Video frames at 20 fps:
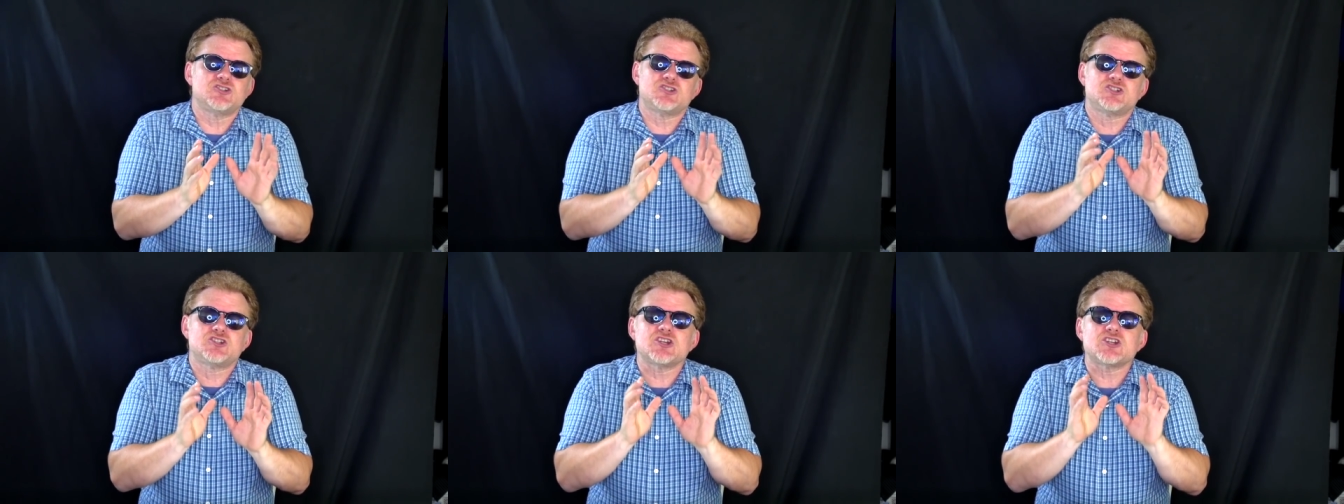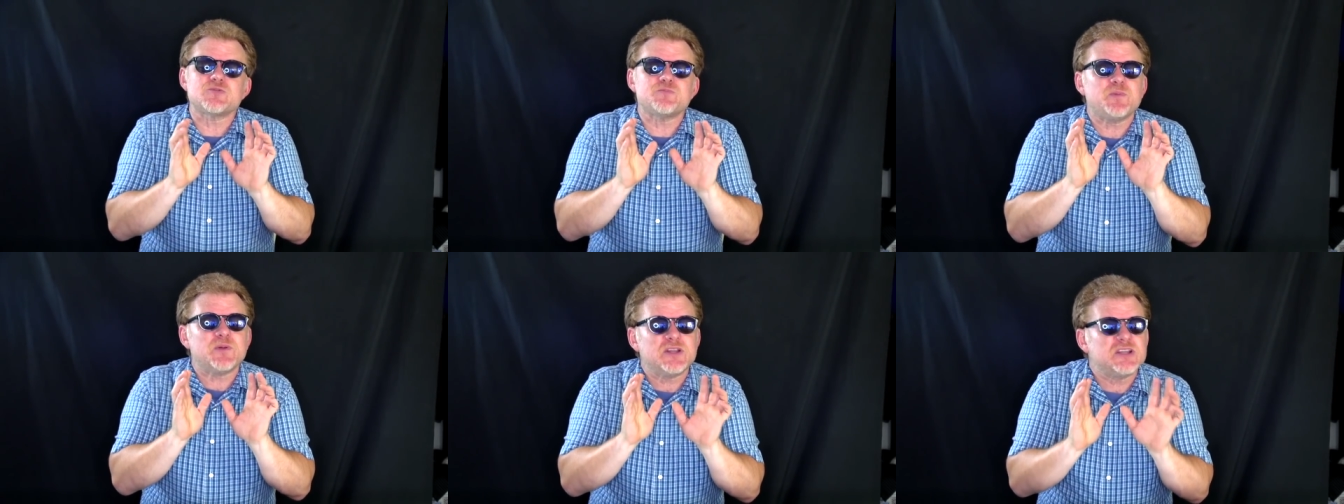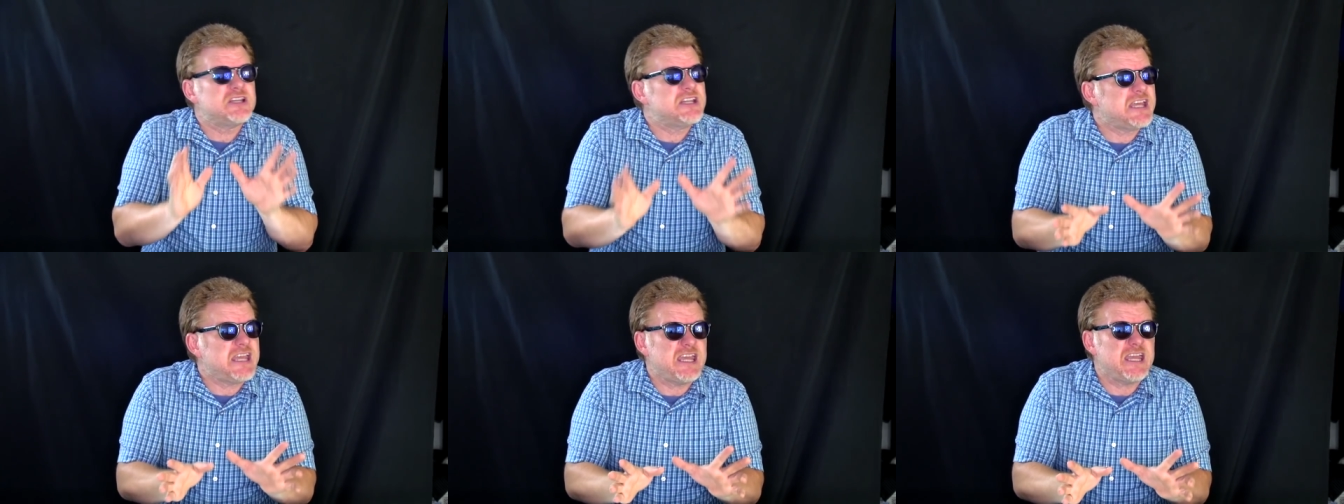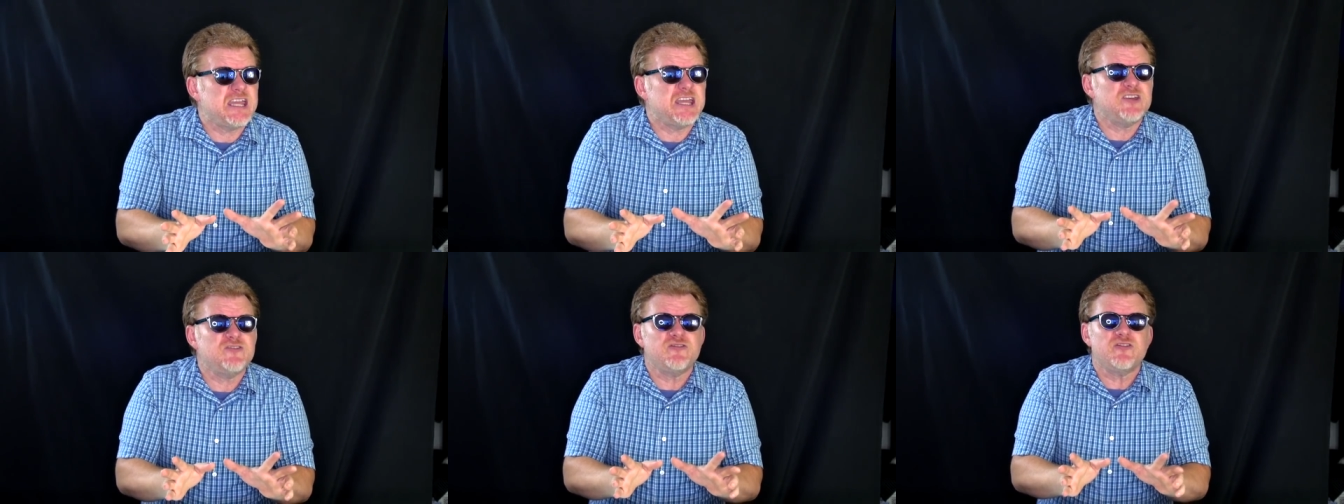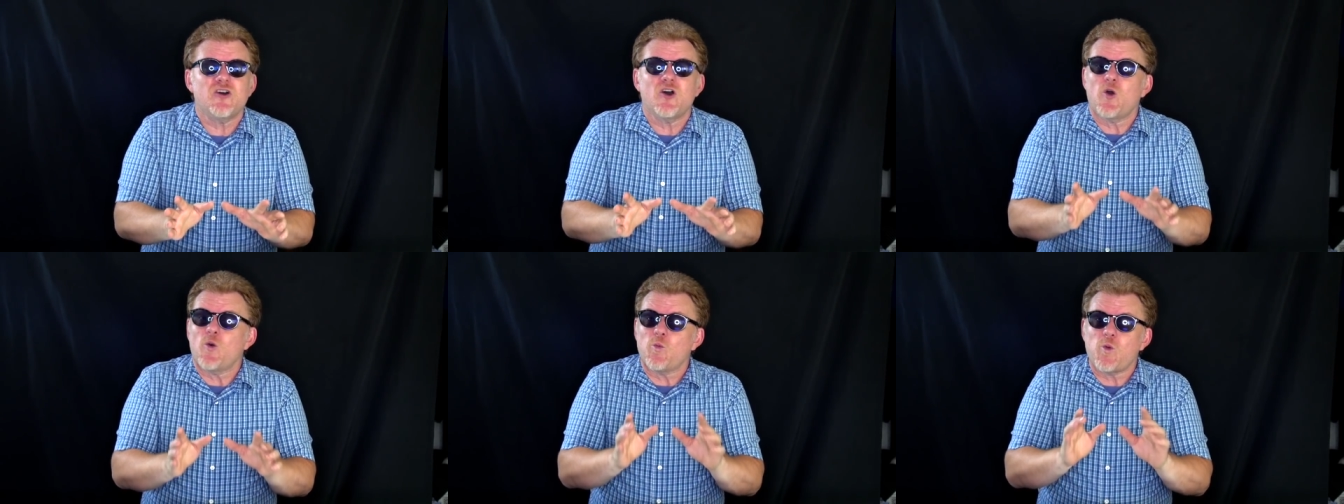Just
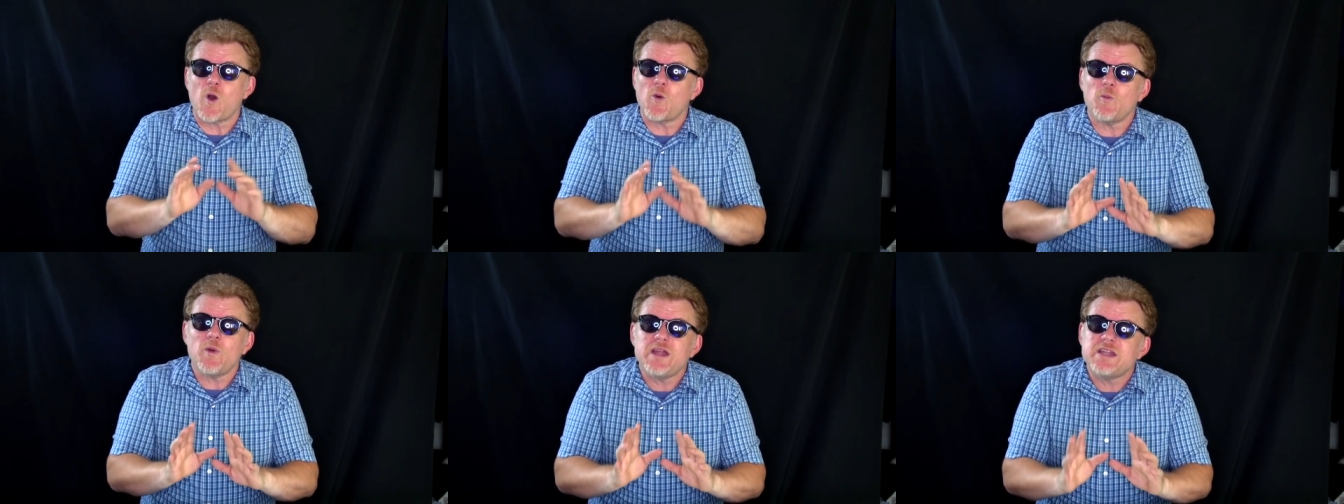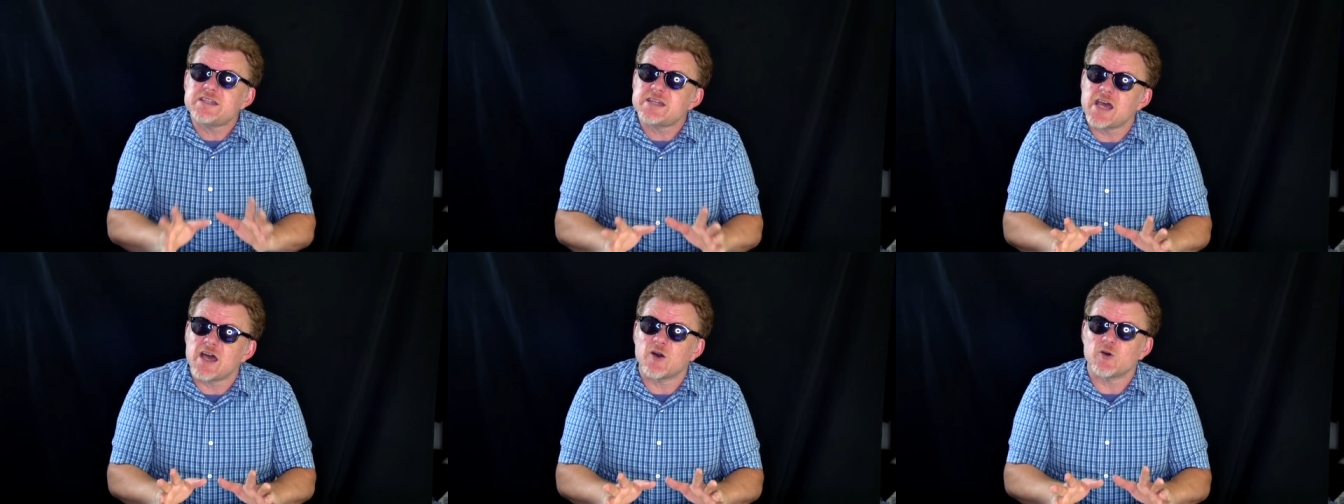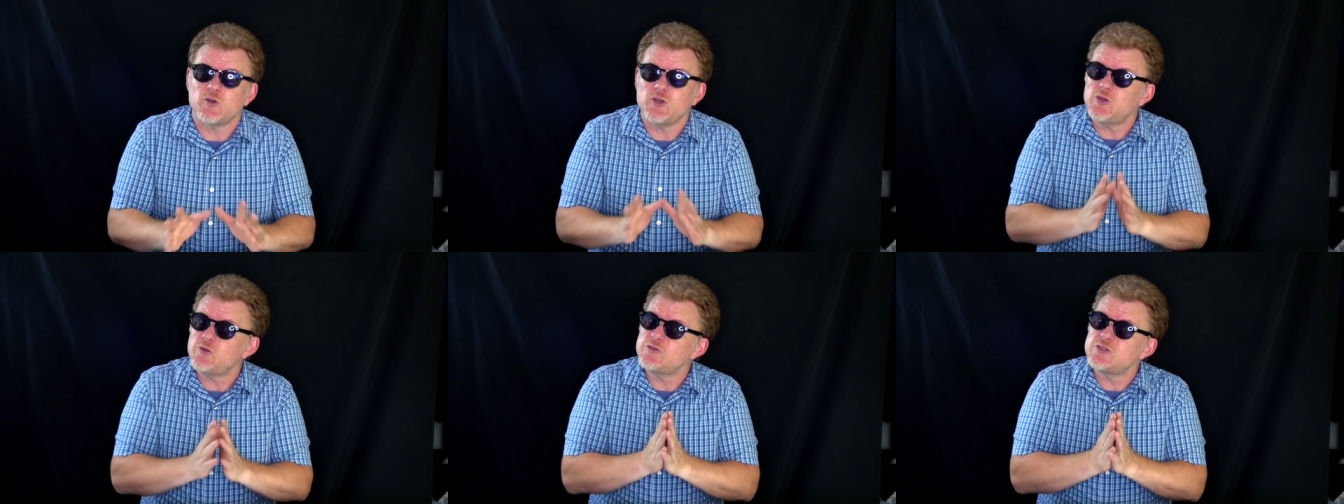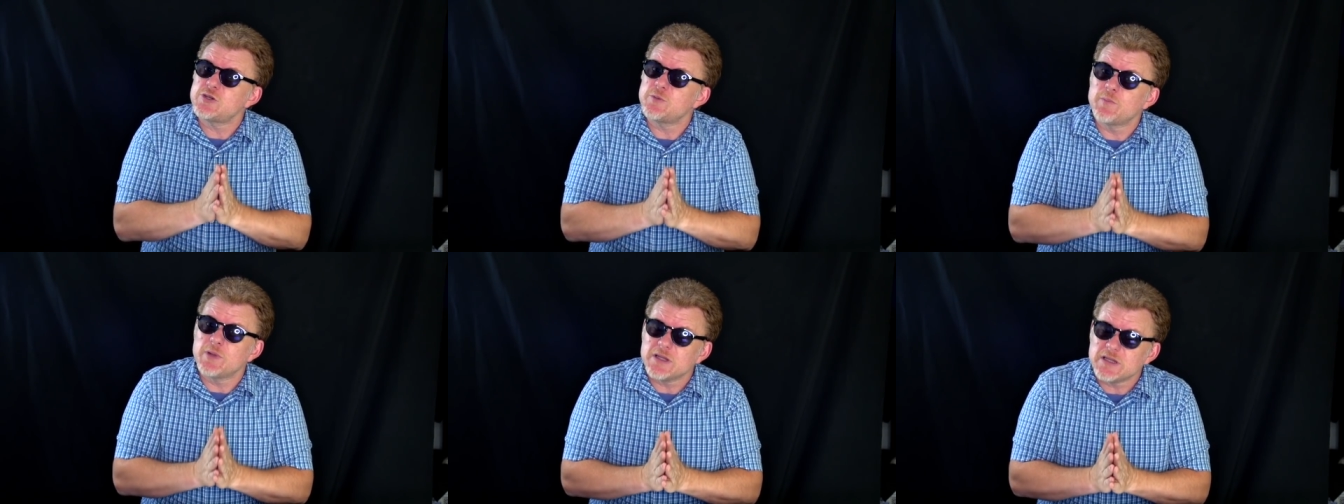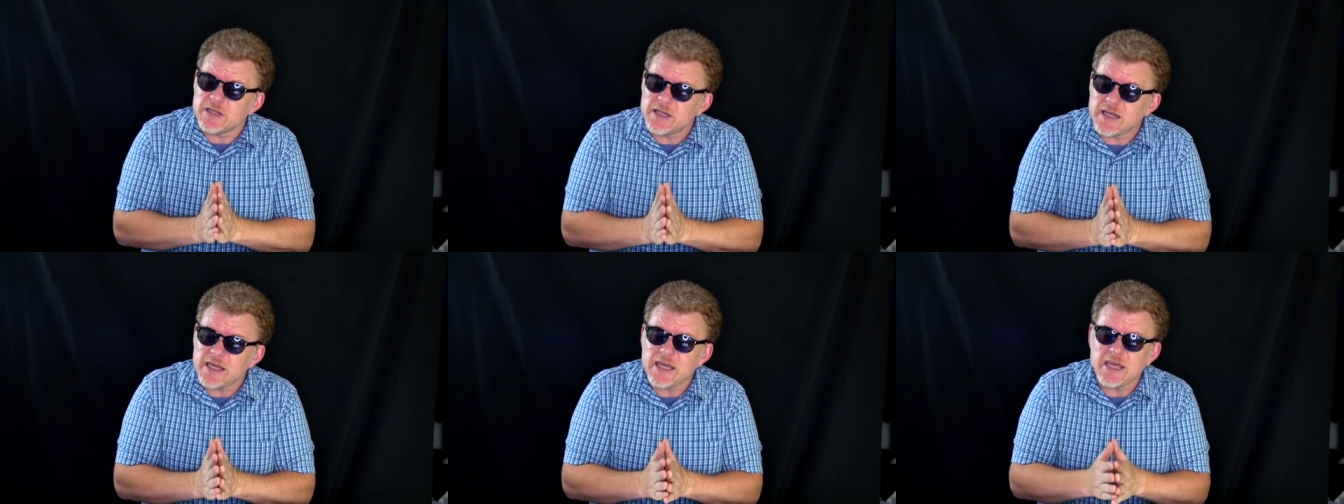believe what we tell you to
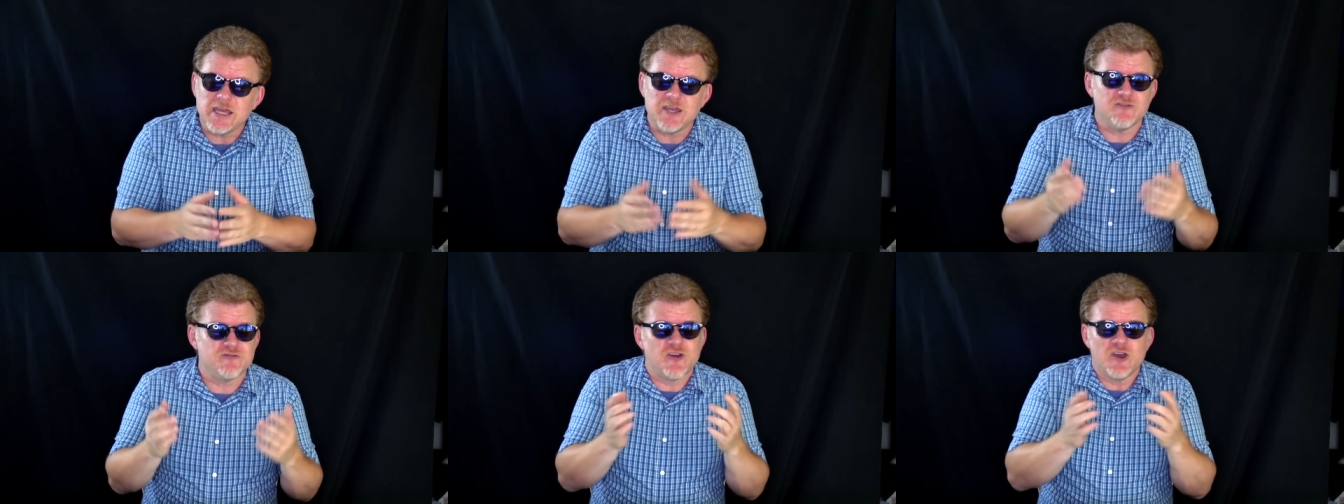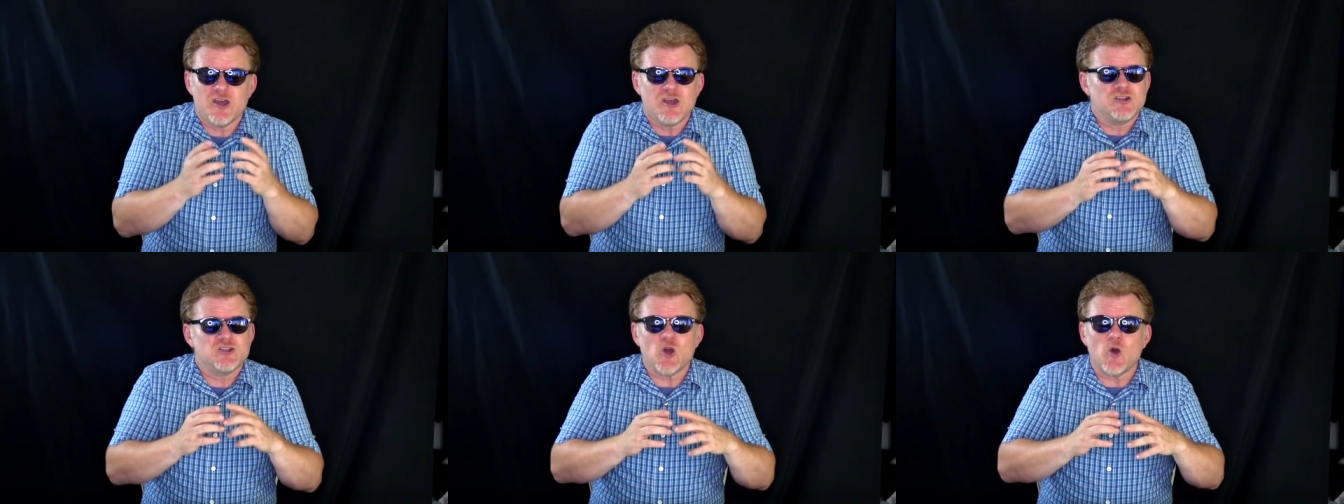believe.